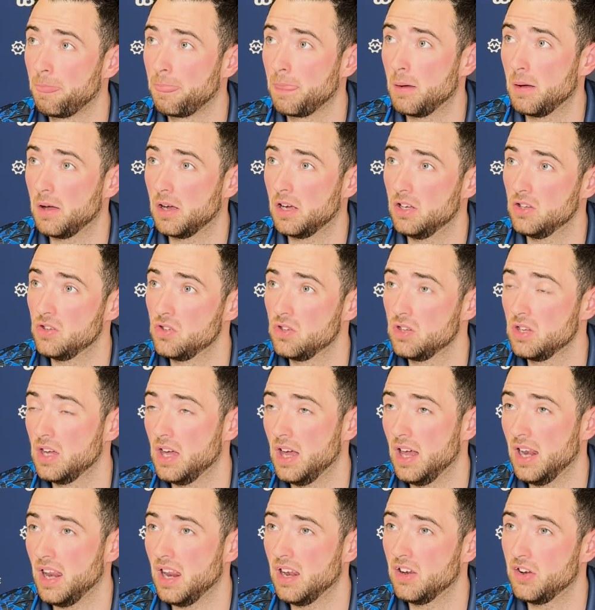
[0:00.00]
Because
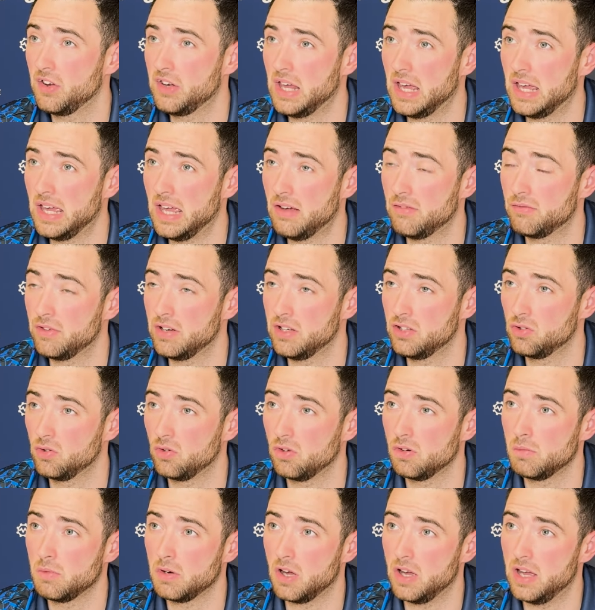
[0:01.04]
at the end of the day, every
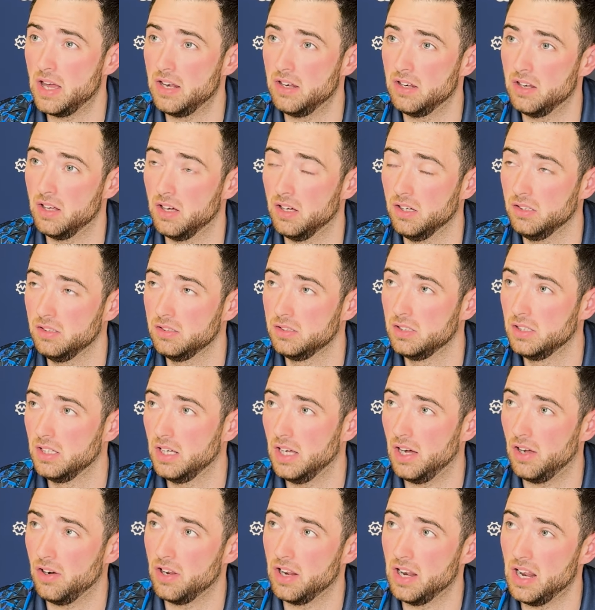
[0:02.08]
tournament I enter,
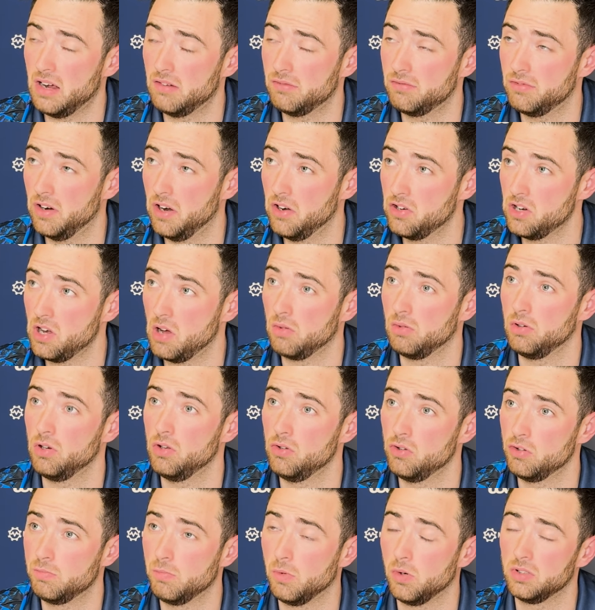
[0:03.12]
on an average, I'll
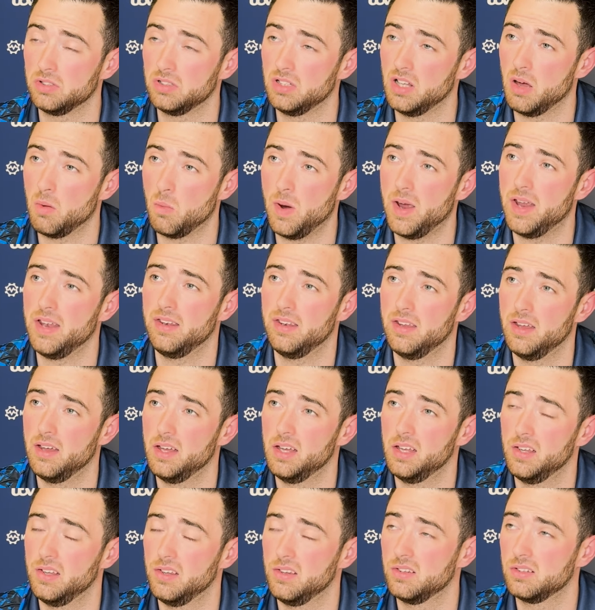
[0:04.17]
lose more than I win.
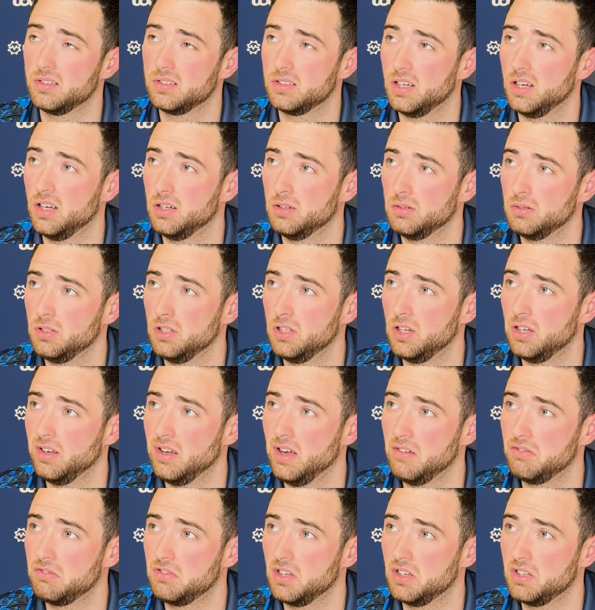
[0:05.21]
So, you know, you
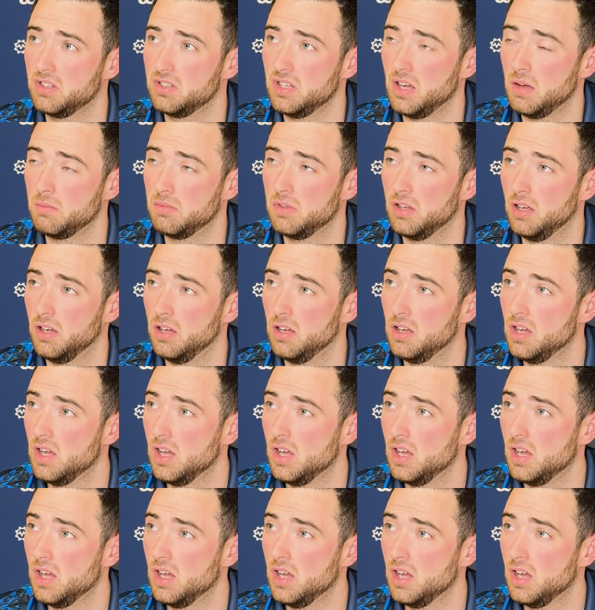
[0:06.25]
have to accept that